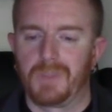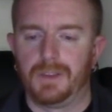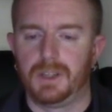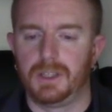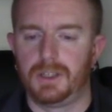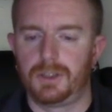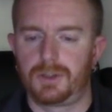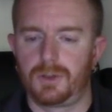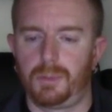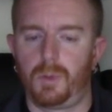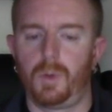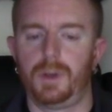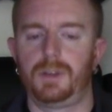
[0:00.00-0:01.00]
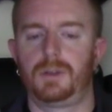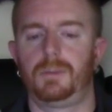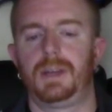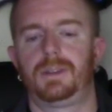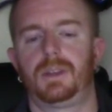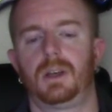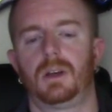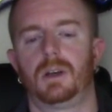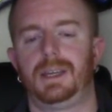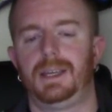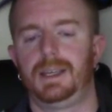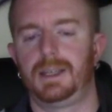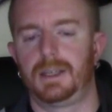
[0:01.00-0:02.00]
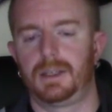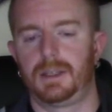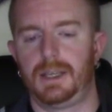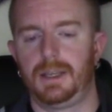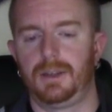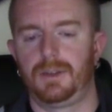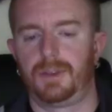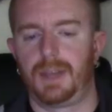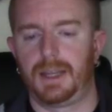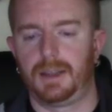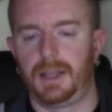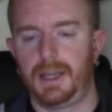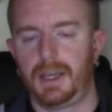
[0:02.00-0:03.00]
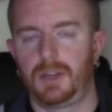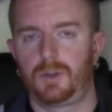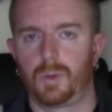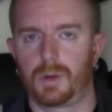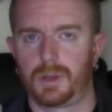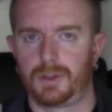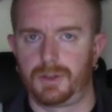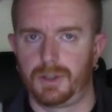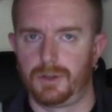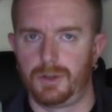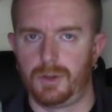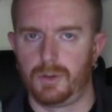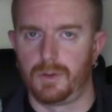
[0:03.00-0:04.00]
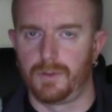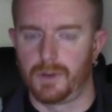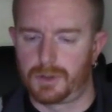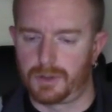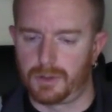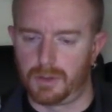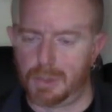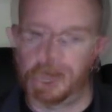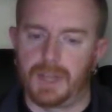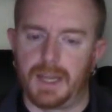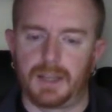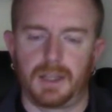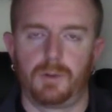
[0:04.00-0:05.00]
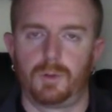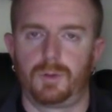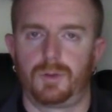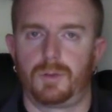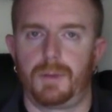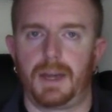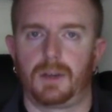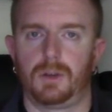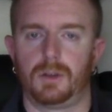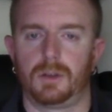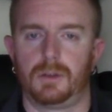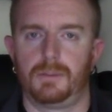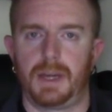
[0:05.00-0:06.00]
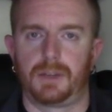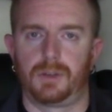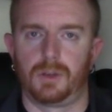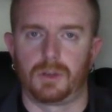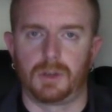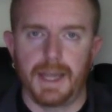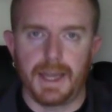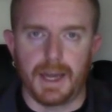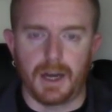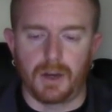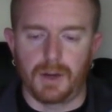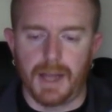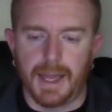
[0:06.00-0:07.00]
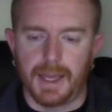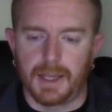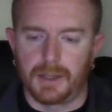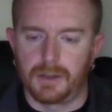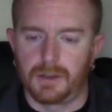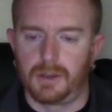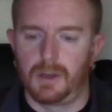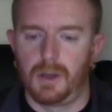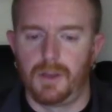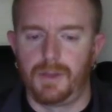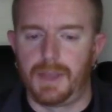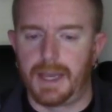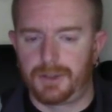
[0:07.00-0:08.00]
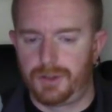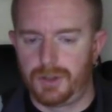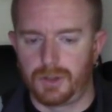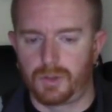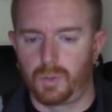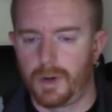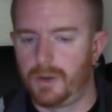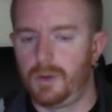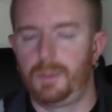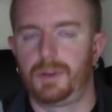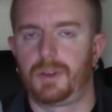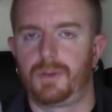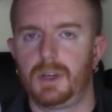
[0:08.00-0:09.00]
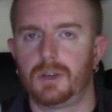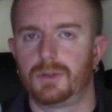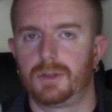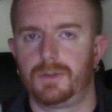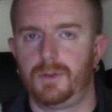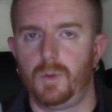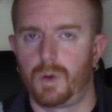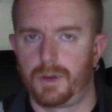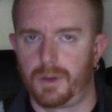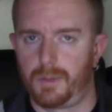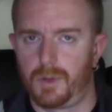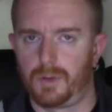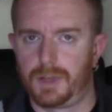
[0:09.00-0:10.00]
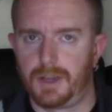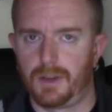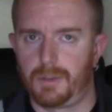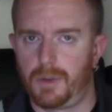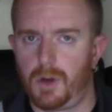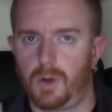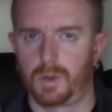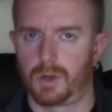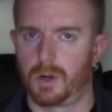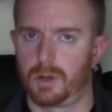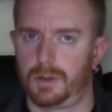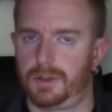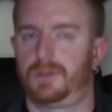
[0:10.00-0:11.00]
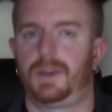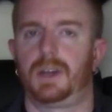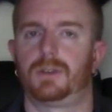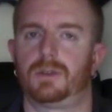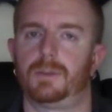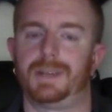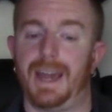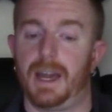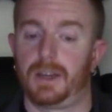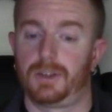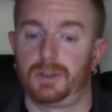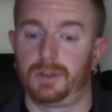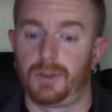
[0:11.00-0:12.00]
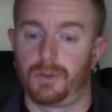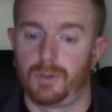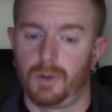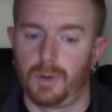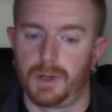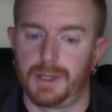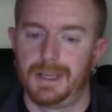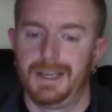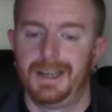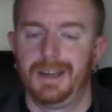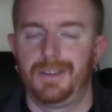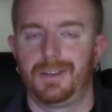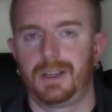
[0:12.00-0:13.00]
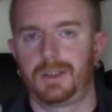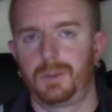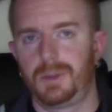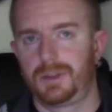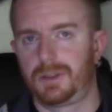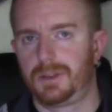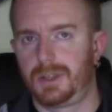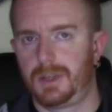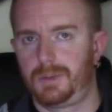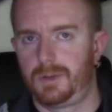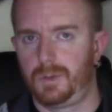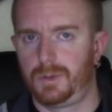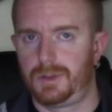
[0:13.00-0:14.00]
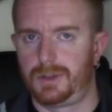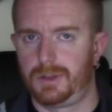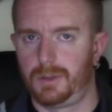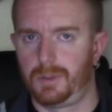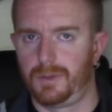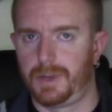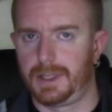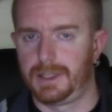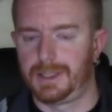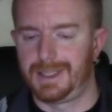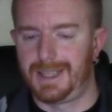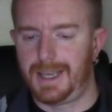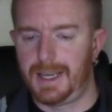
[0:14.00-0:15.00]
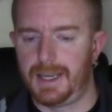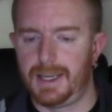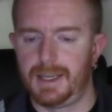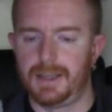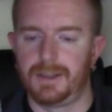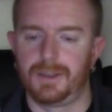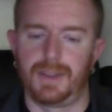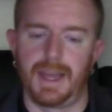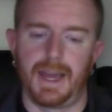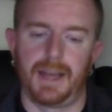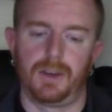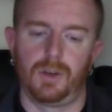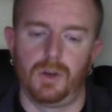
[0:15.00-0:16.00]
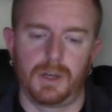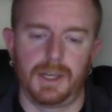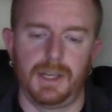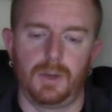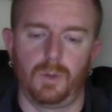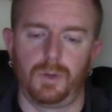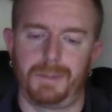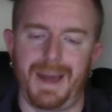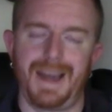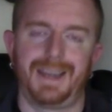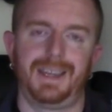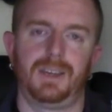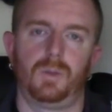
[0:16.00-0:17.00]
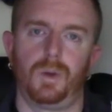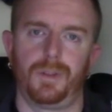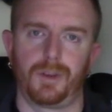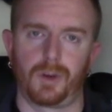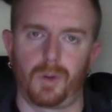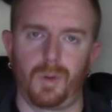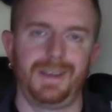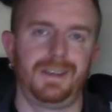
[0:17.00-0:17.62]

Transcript: The additional point to make there, again, is that layouts were considered universal. Stack leverage was a max hook, max hook layout, and that's just where you put the fingers if you wanted the most out of the ball, regardless of how somebody actually threw it. The next misconception, which is still prevailing today, is that hook equals back in. Well, they're quite